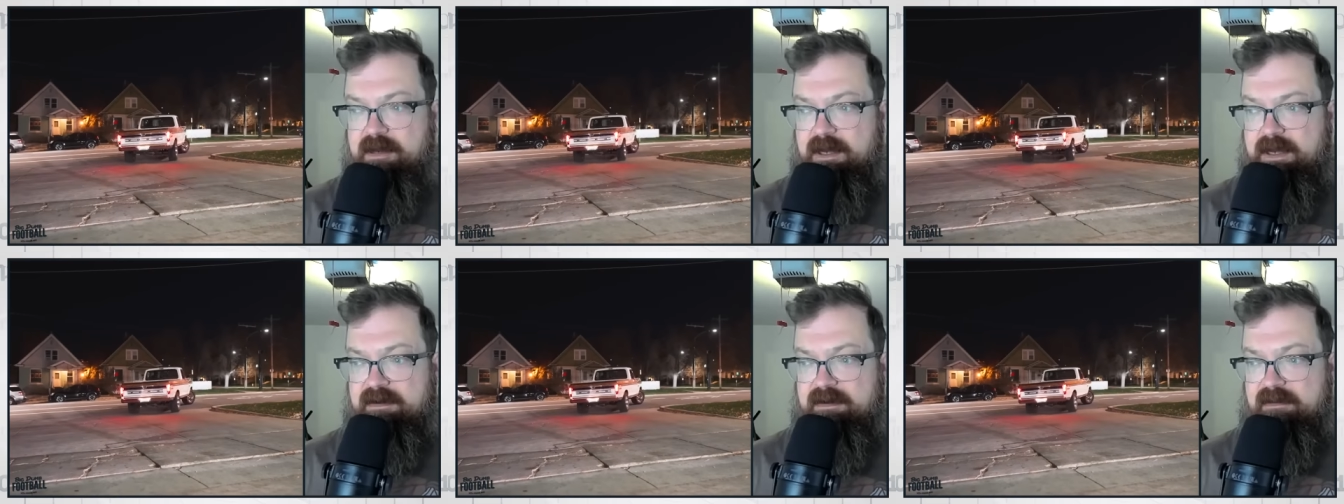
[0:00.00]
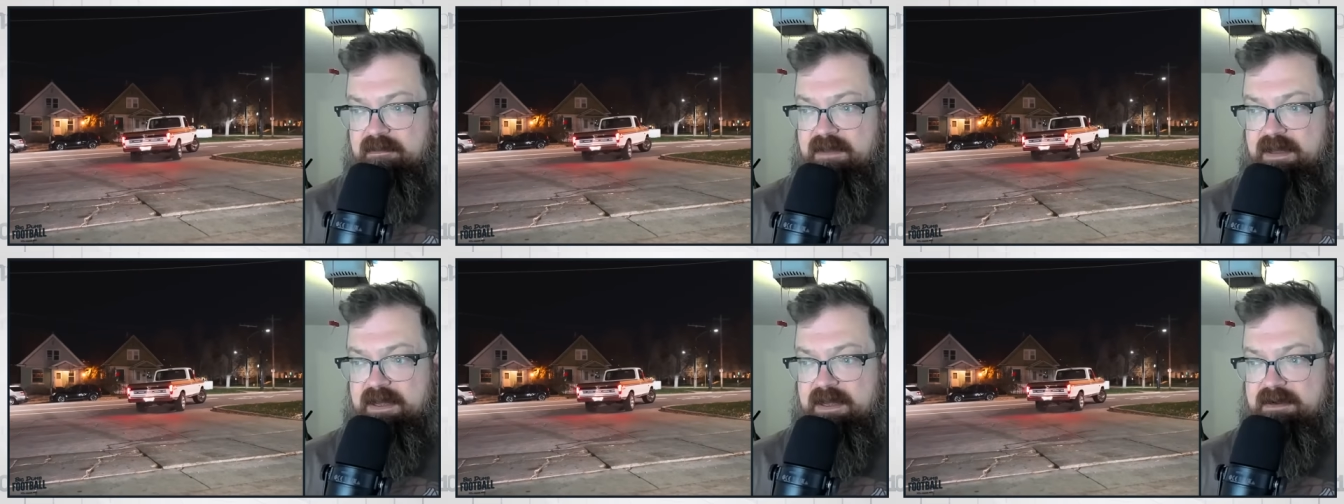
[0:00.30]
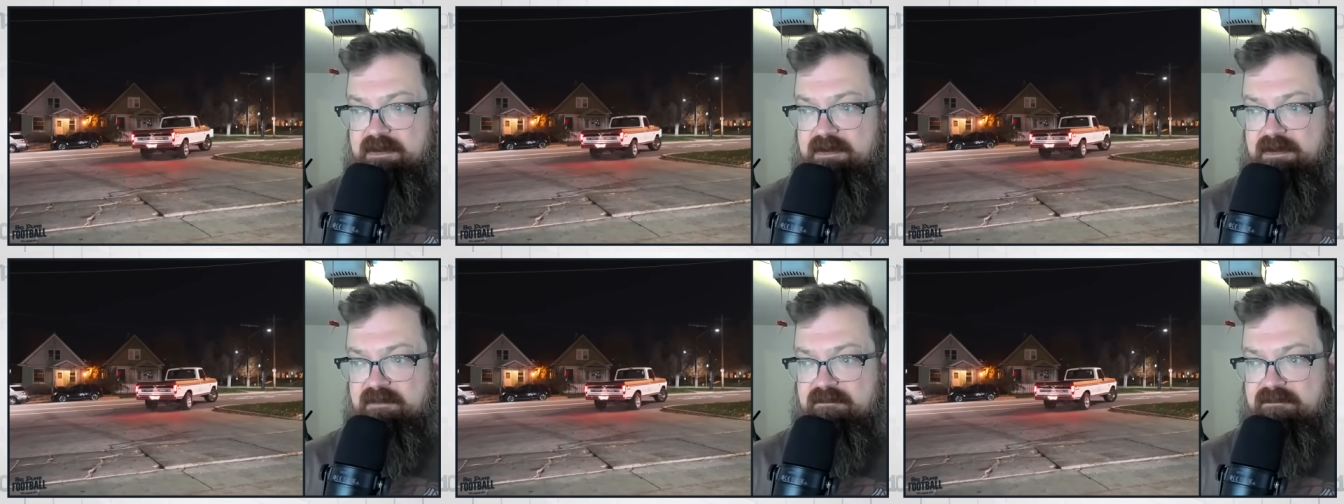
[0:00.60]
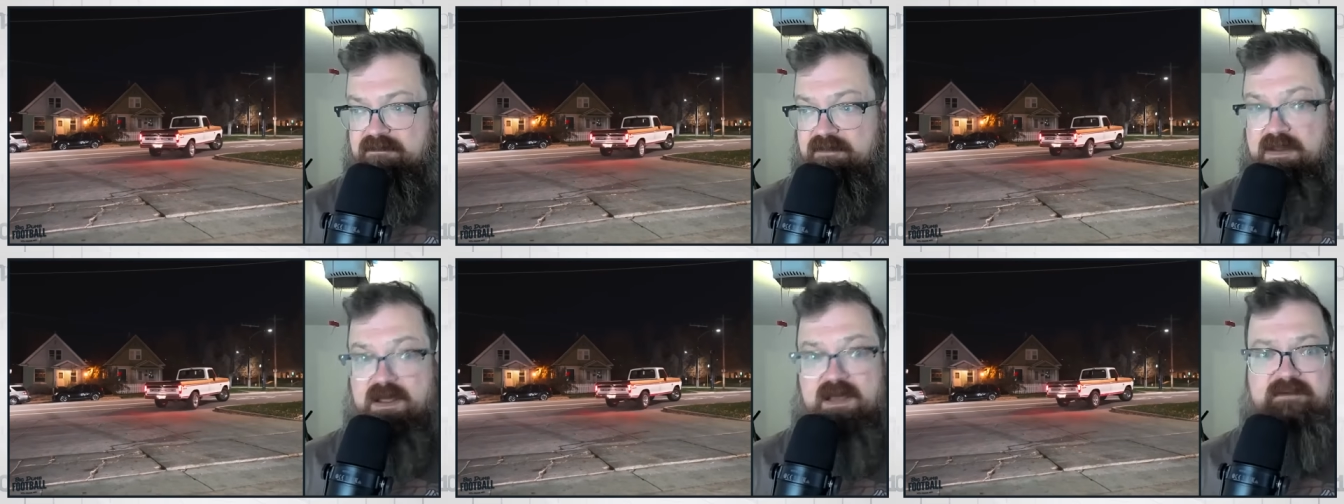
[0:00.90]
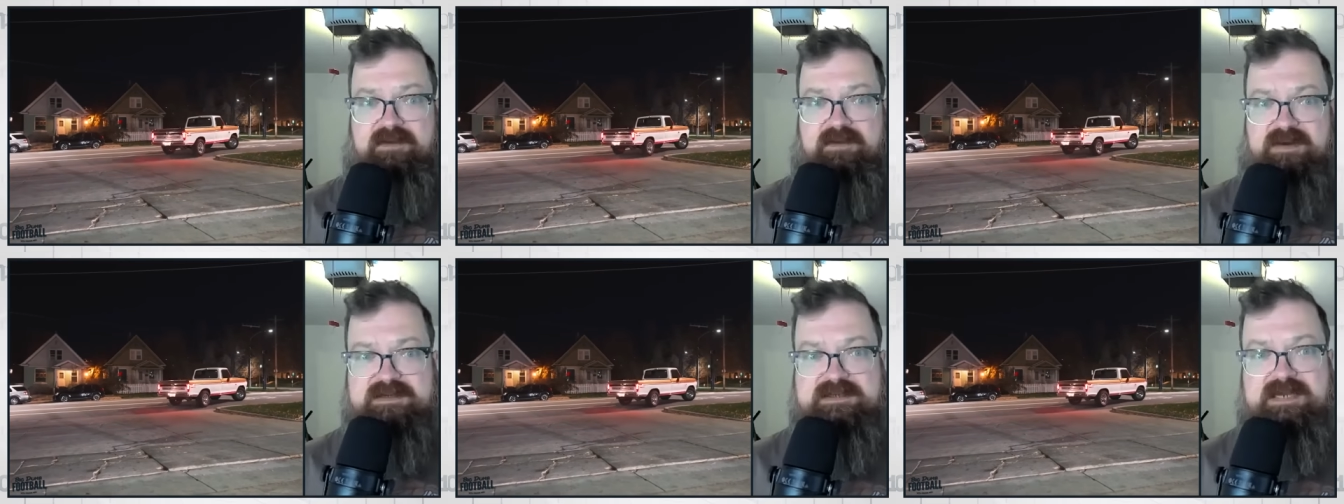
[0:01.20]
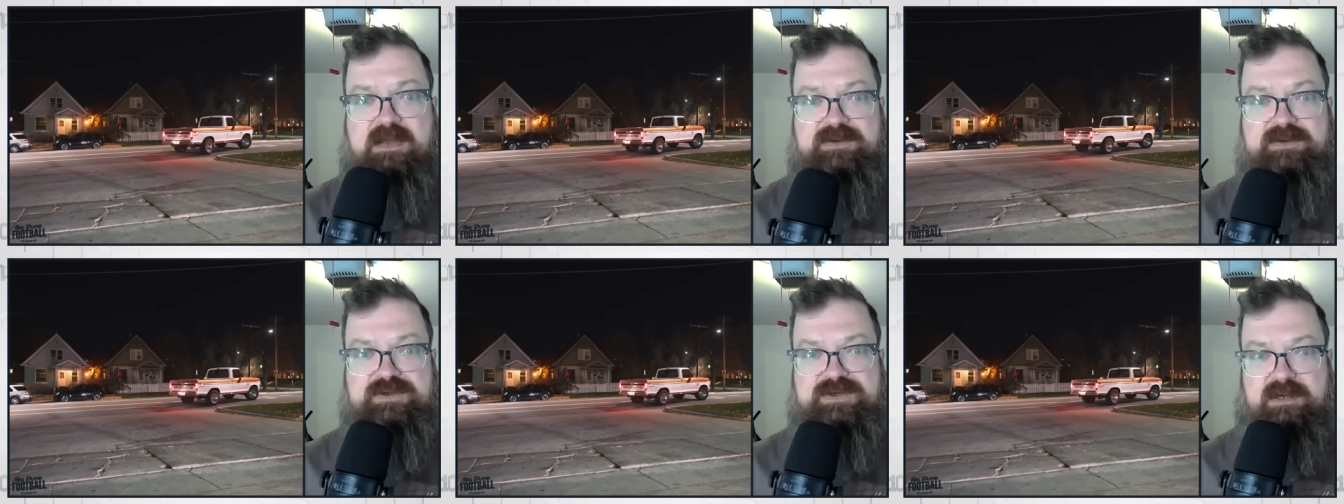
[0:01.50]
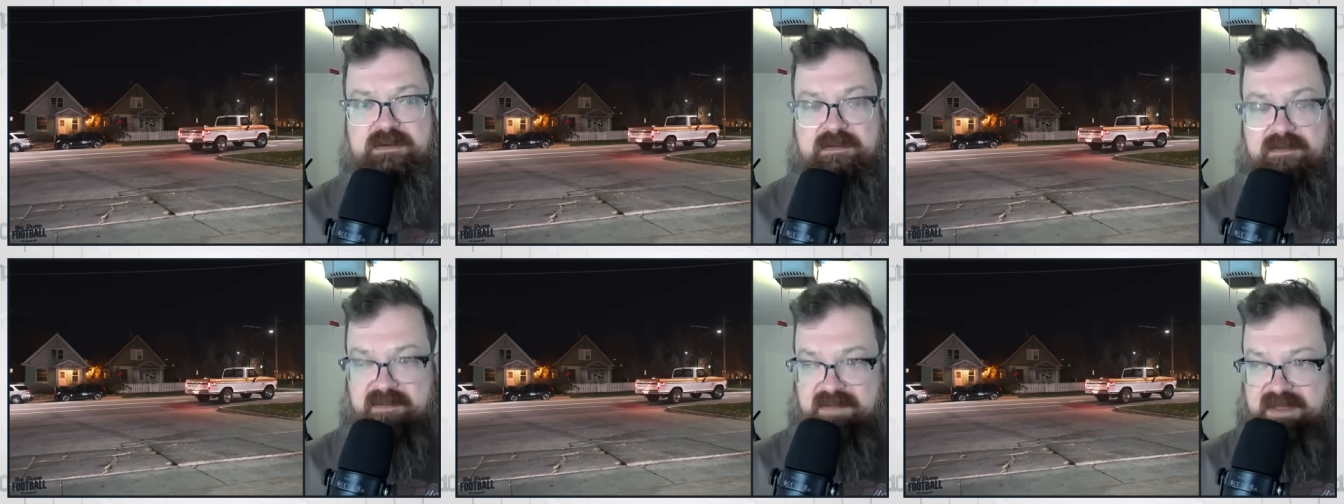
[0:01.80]
and a lot of love and
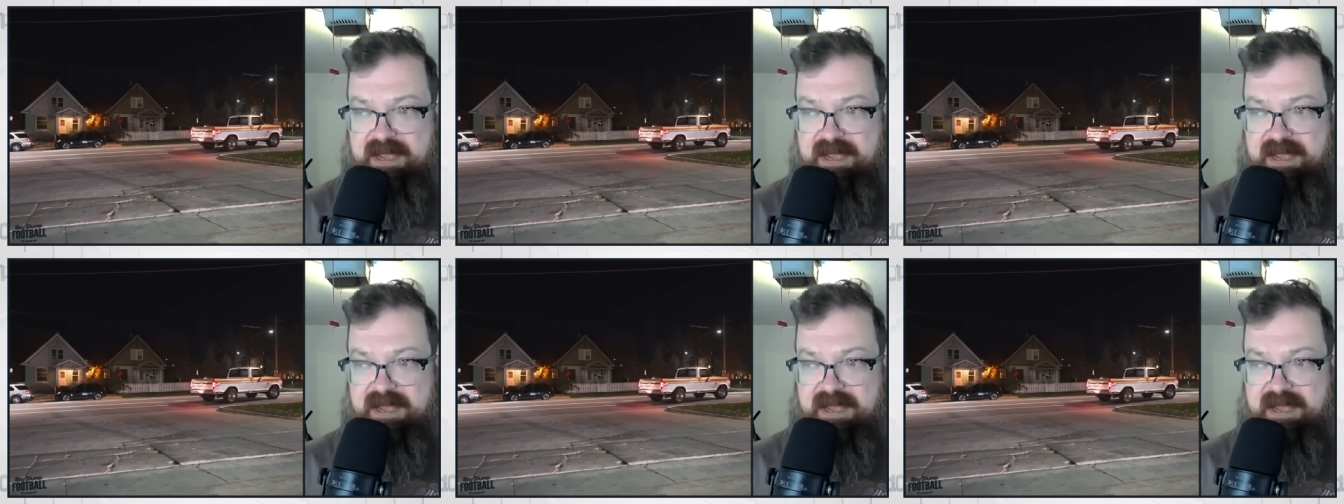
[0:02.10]
attention.